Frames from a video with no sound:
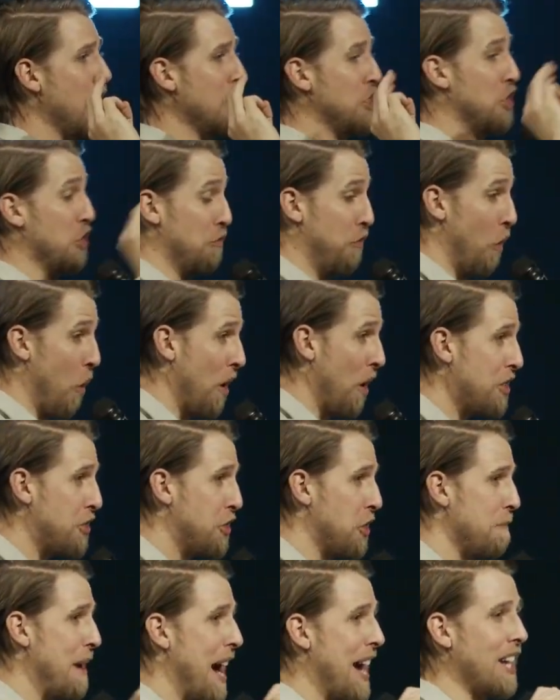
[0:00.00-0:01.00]
divorce,
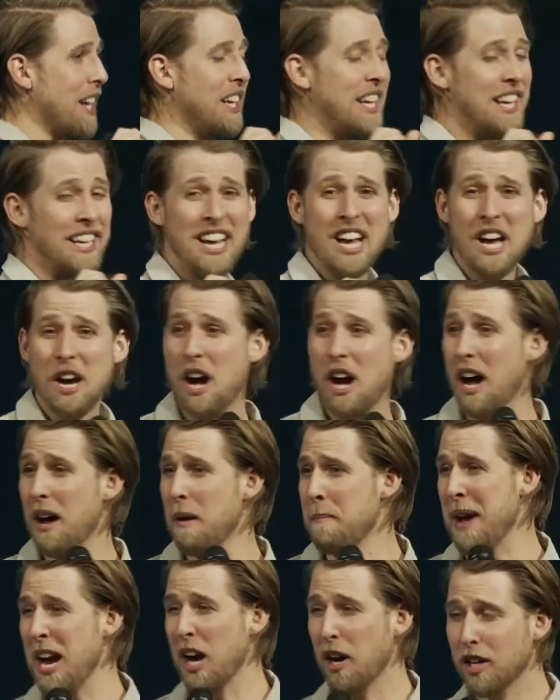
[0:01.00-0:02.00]
you're battling
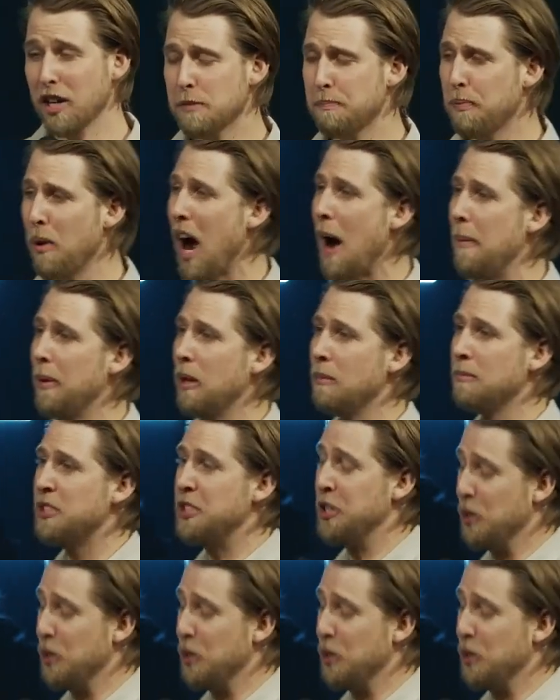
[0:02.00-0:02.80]
marriage problems,